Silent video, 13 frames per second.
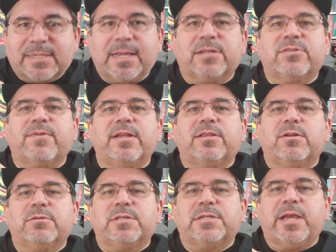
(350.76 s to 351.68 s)
That's right.
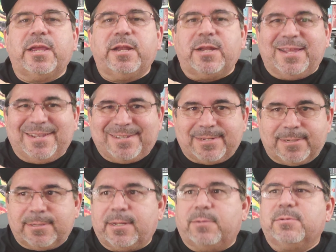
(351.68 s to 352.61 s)
Don't say it, hiss
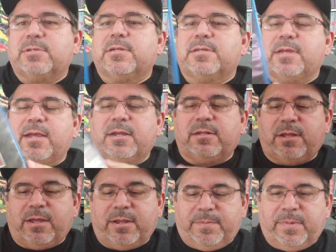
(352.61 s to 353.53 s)
it. That was the
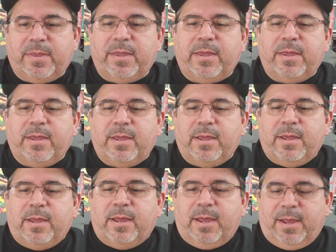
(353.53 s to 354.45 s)
tagline.
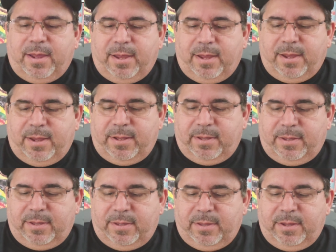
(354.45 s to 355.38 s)
And
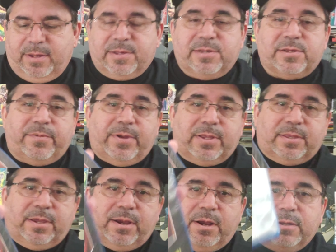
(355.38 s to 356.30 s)
uh, yeah, it says it right
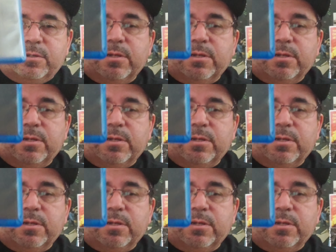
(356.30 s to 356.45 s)
there.